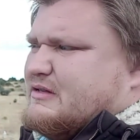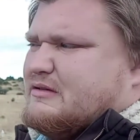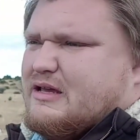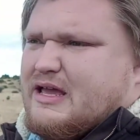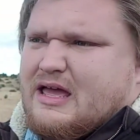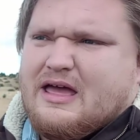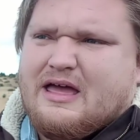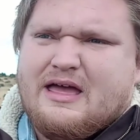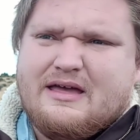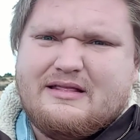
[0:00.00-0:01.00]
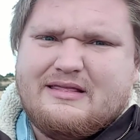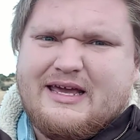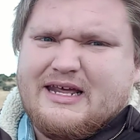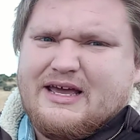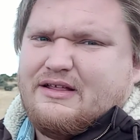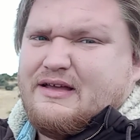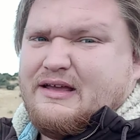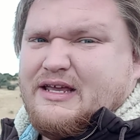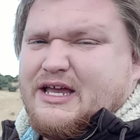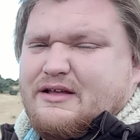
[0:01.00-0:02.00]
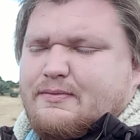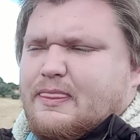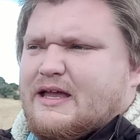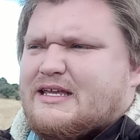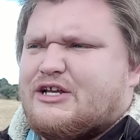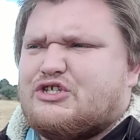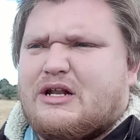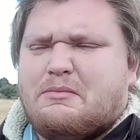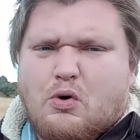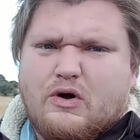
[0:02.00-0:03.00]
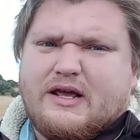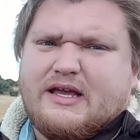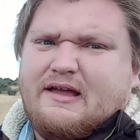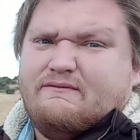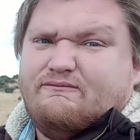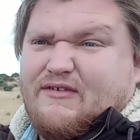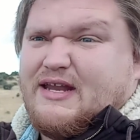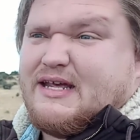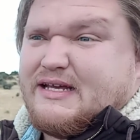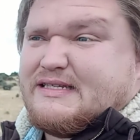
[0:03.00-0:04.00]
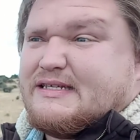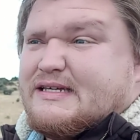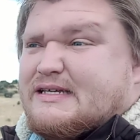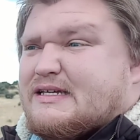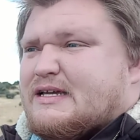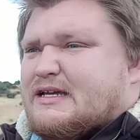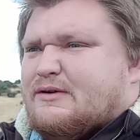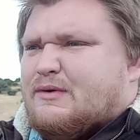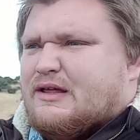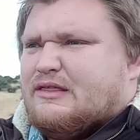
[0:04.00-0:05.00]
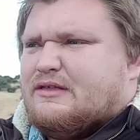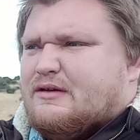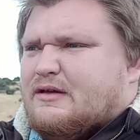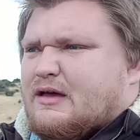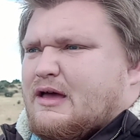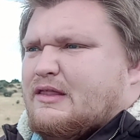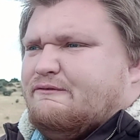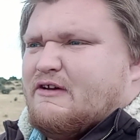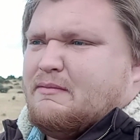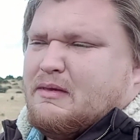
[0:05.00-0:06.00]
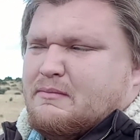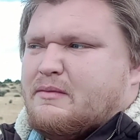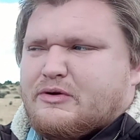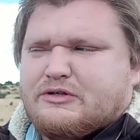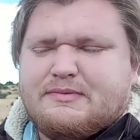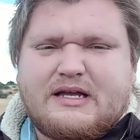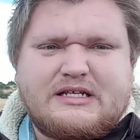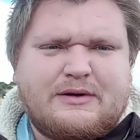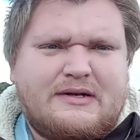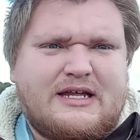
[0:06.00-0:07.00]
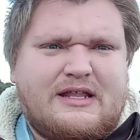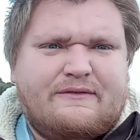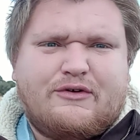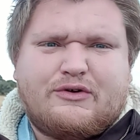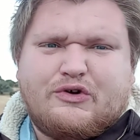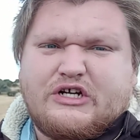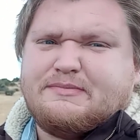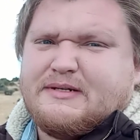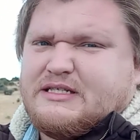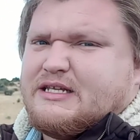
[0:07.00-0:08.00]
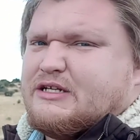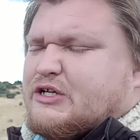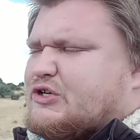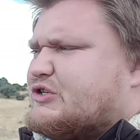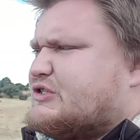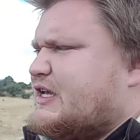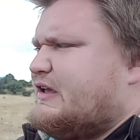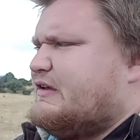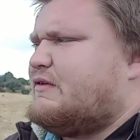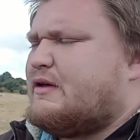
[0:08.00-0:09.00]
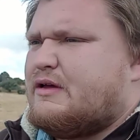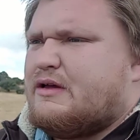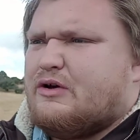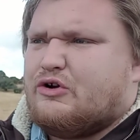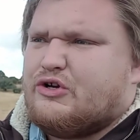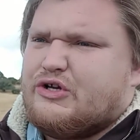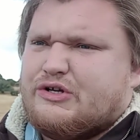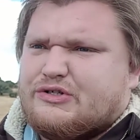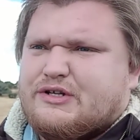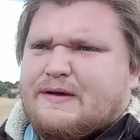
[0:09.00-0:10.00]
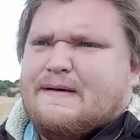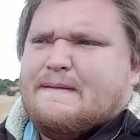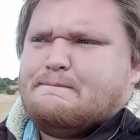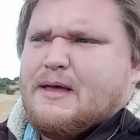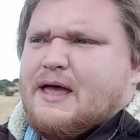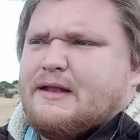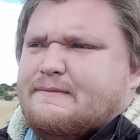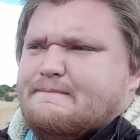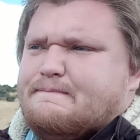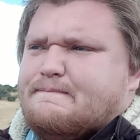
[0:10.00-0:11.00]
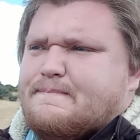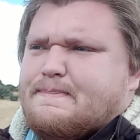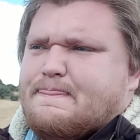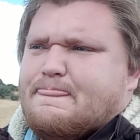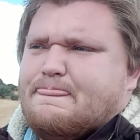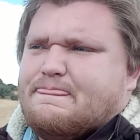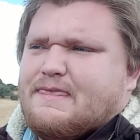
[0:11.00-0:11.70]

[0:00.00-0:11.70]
uh, late uh, yeah, late yesterday morning in Phoenix with other family members because I went down there for Christmas and New Year's Eve or New Year's, but I